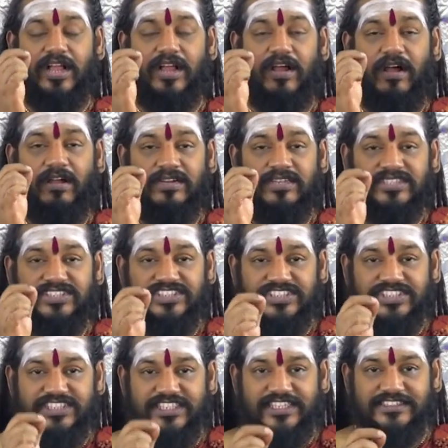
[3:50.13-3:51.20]

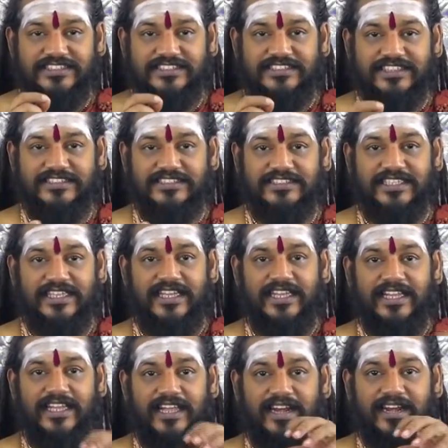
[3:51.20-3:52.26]
Consciousness
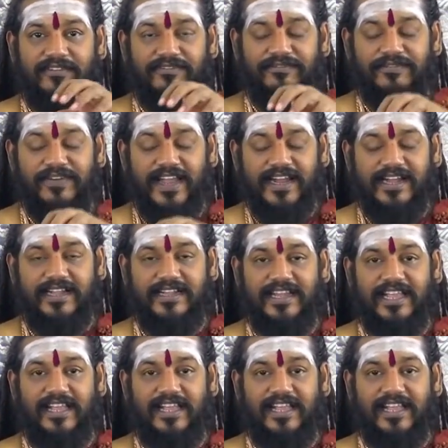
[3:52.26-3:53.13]
reflects